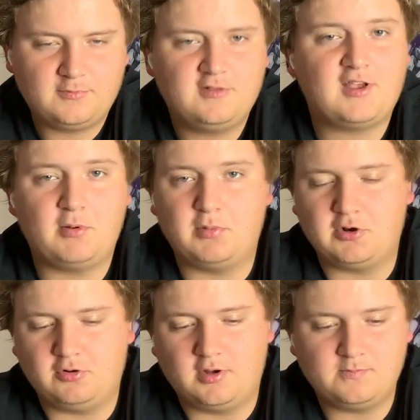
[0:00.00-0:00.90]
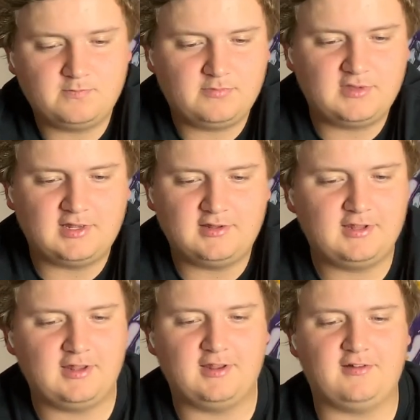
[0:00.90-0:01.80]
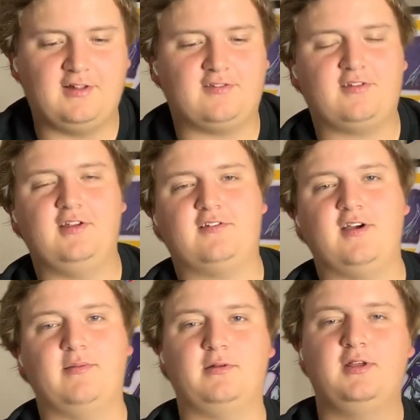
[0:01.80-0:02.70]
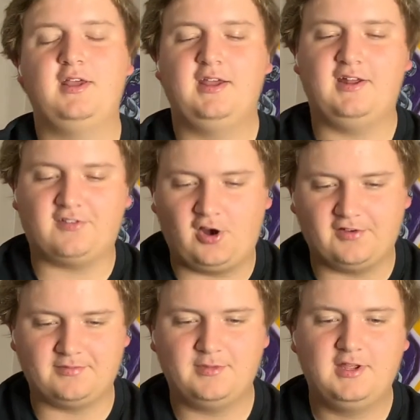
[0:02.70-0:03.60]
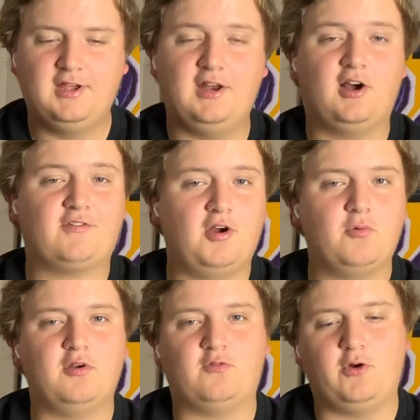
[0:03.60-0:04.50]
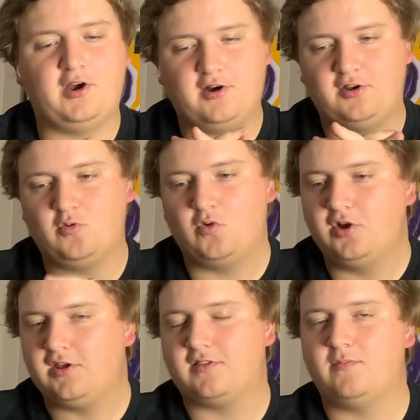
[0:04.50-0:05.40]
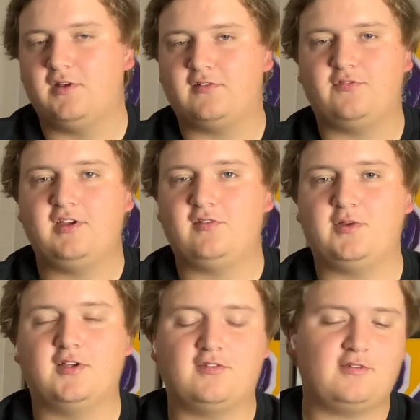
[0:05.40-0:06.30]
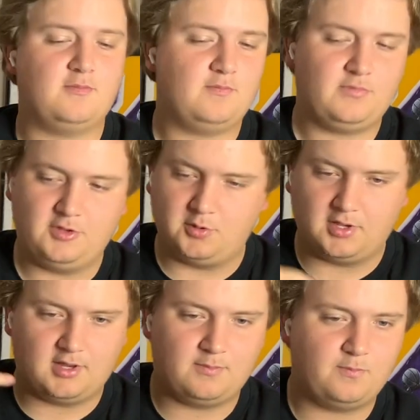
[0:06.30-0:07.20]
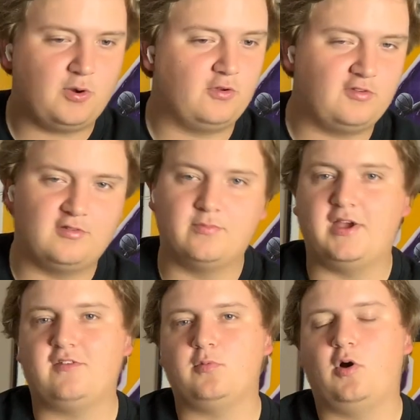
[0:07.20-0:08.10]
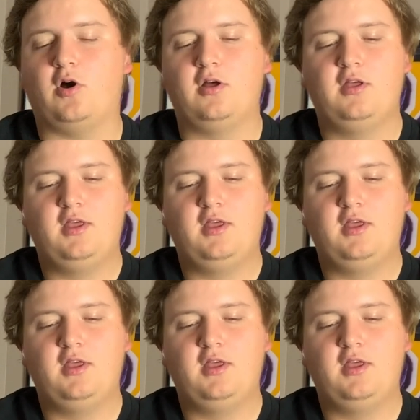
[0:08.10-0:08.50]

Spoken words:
Time to buckle up. It's coming. It's awesome. And October is where you really get the mix of things, because you get postseason baseball,